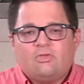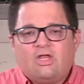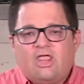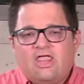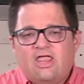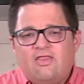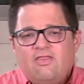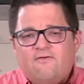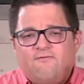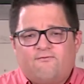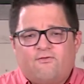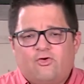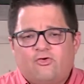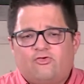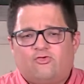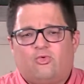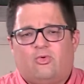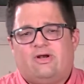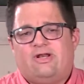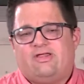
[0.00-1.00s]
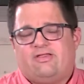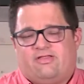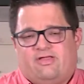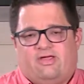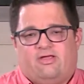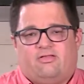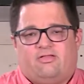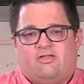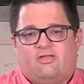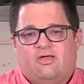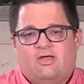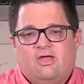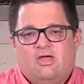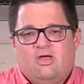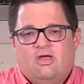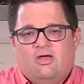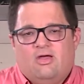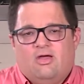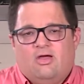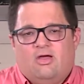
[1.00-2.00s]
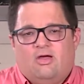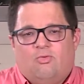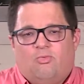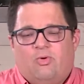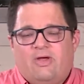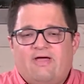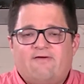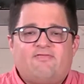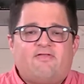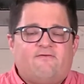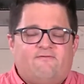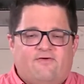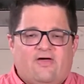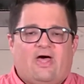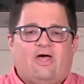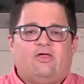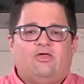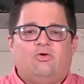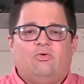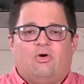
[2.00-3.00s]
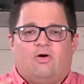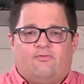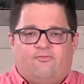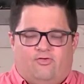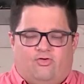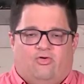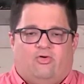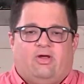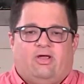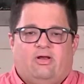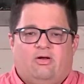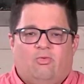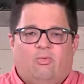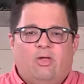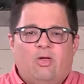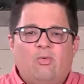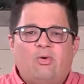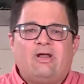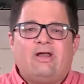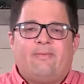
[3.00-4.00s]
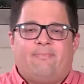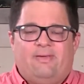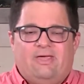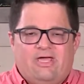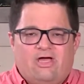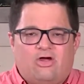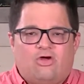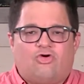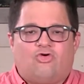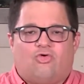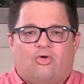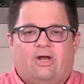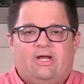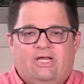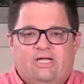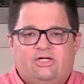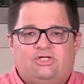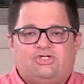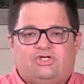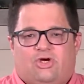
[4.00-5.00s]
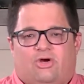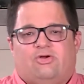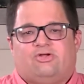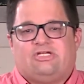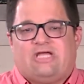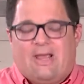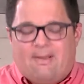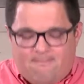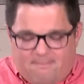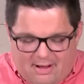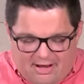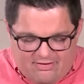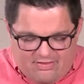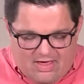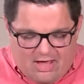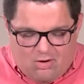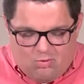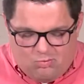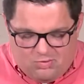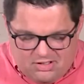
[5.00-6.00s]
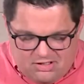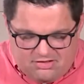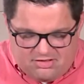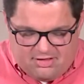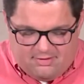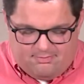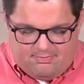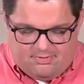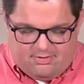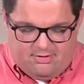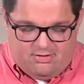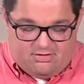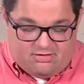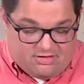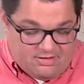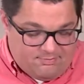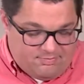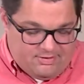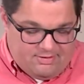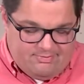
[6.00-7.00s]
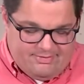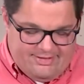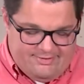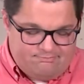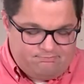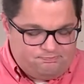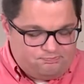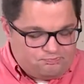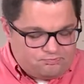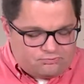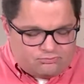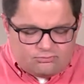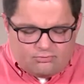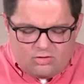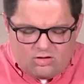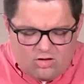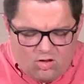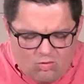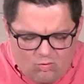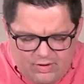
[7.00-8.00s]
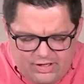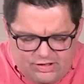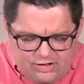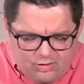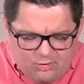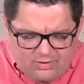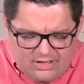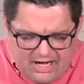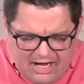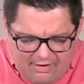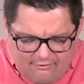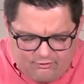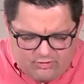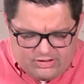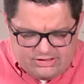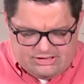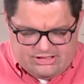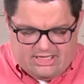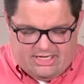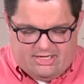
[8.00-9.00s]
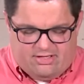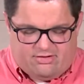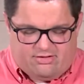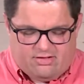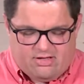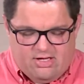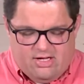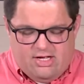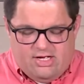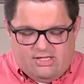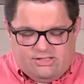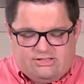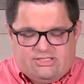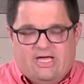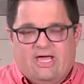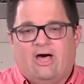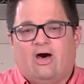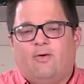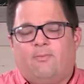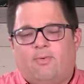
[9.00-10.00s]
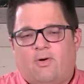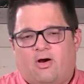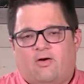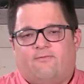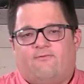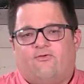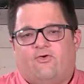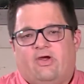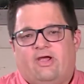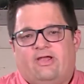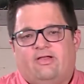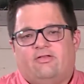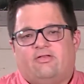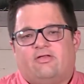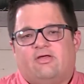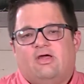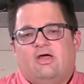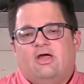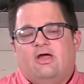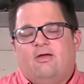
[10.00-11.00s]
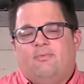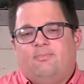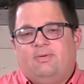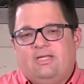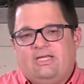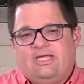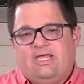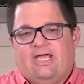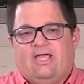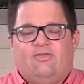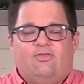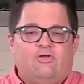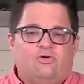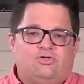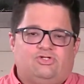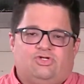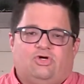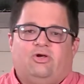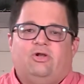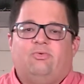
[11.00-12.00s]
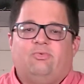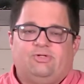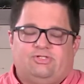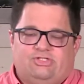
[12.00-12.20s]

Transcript: And the first one is this. We have the value of grit. We want to be a gritty church. And by that, we simply mean we do whatever it takes to help our friends begin their journey with